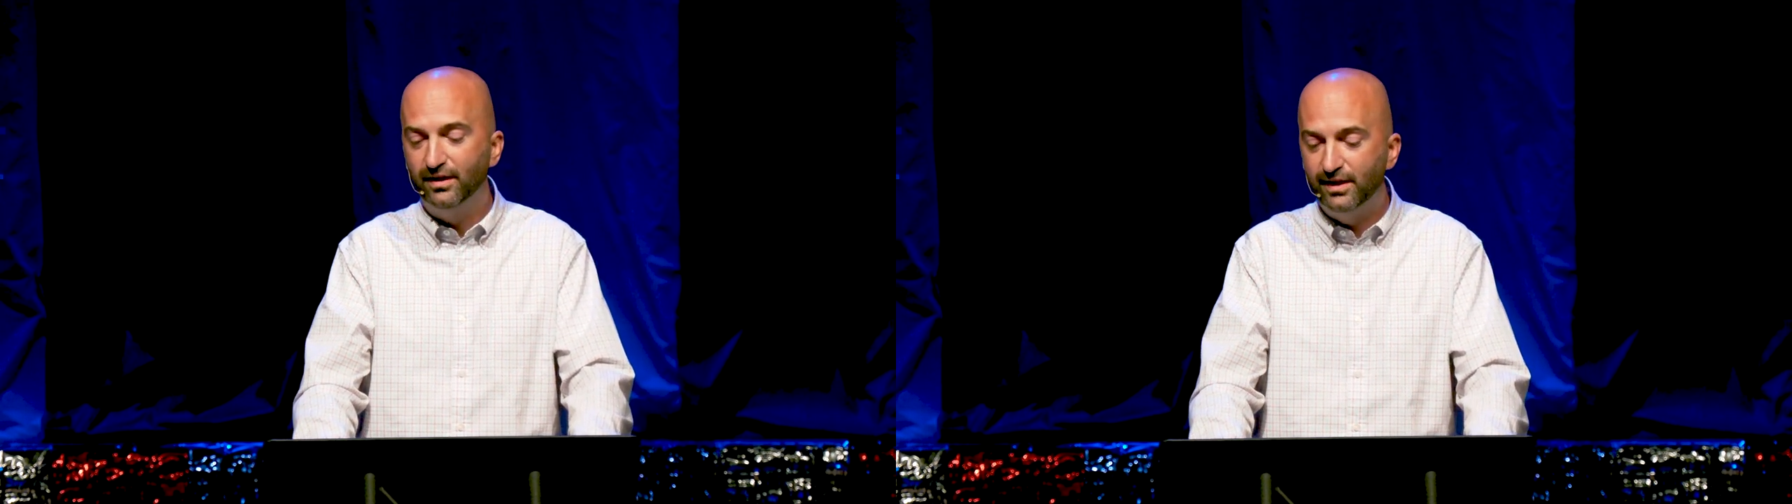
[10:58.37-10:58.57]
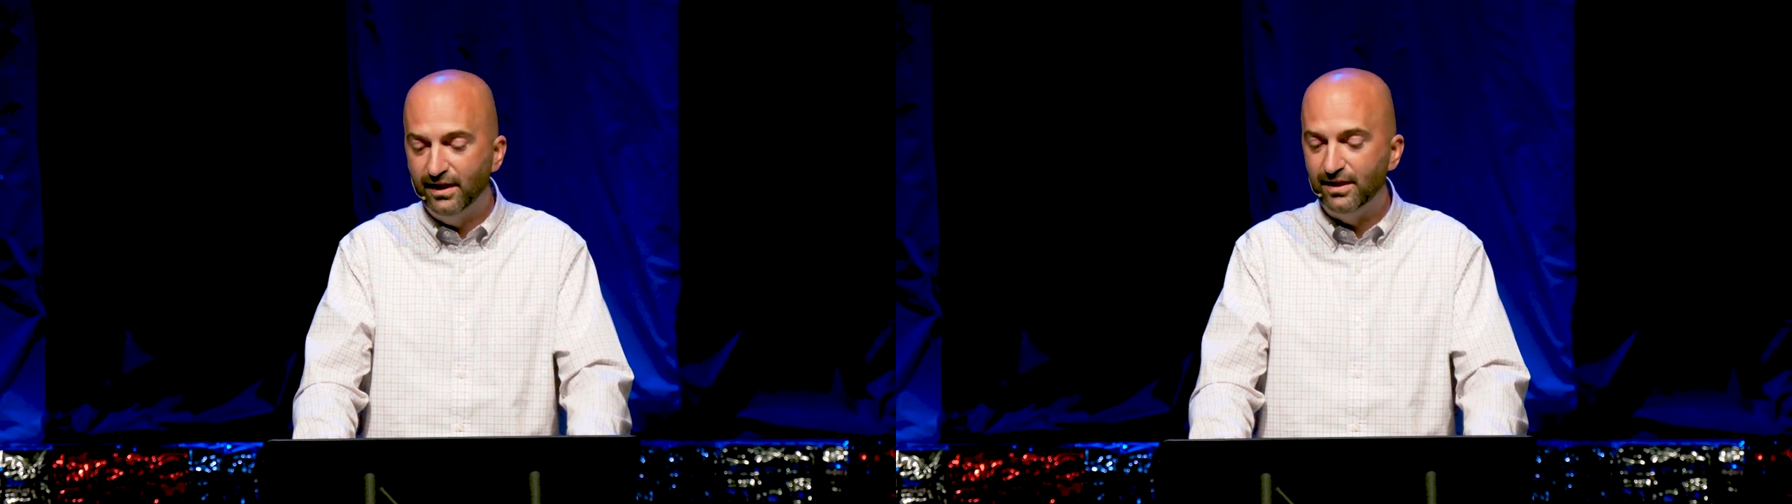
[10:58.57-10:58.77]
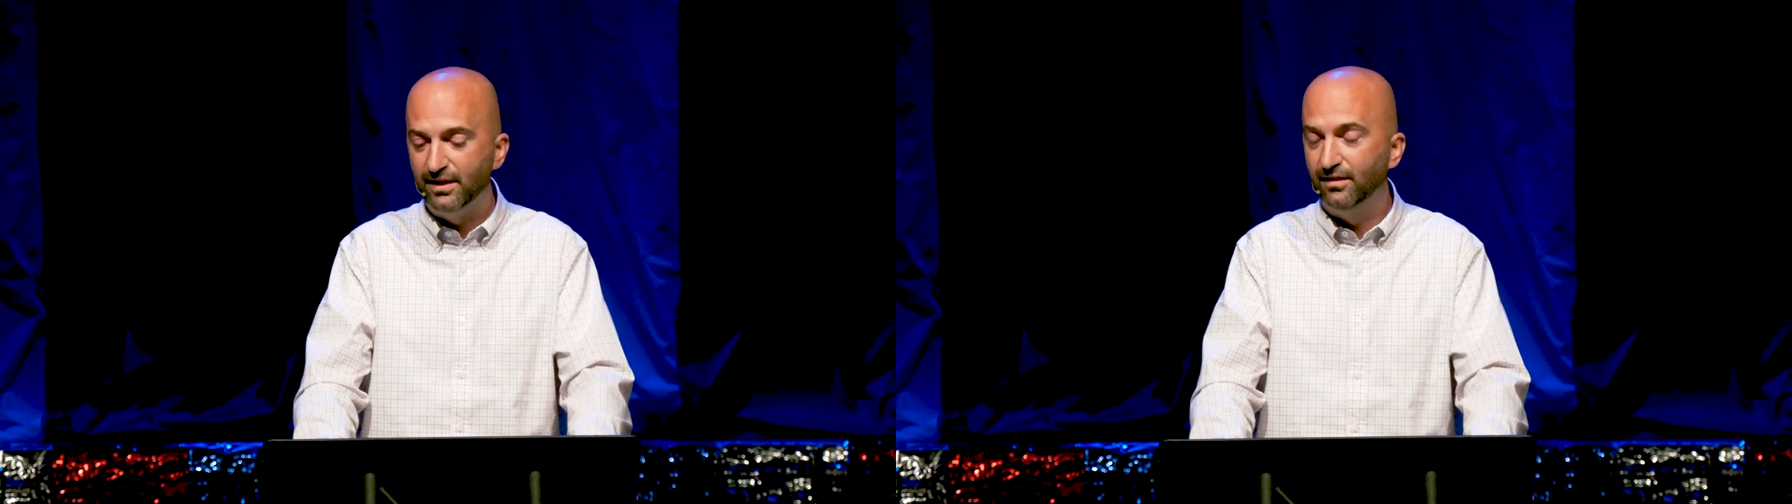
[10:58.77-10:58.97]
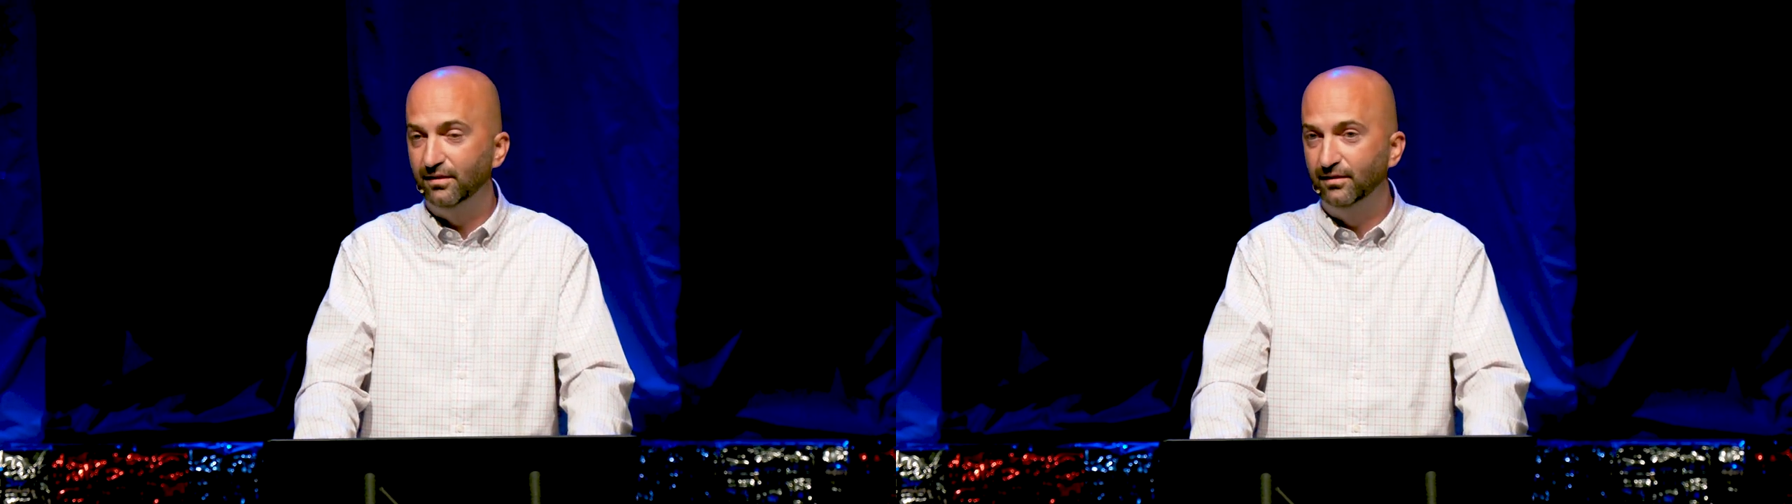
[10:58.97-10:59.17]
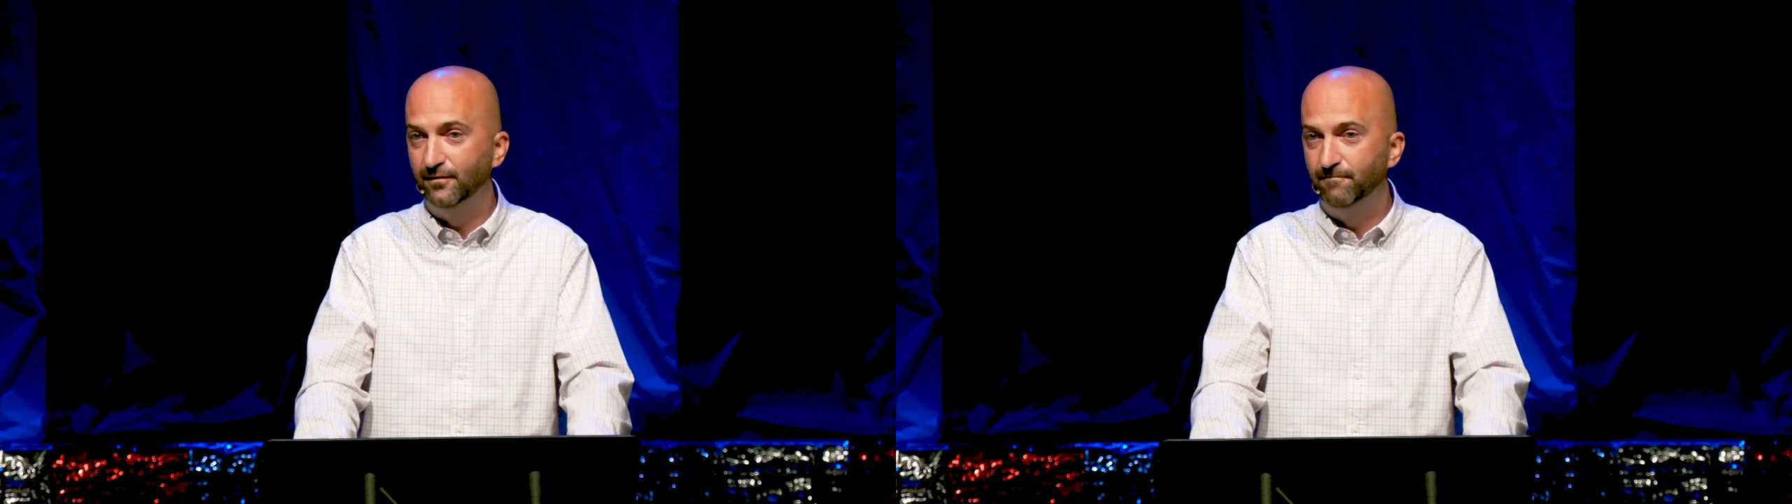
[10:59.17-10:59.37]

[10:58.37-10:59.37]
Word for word: Gideon.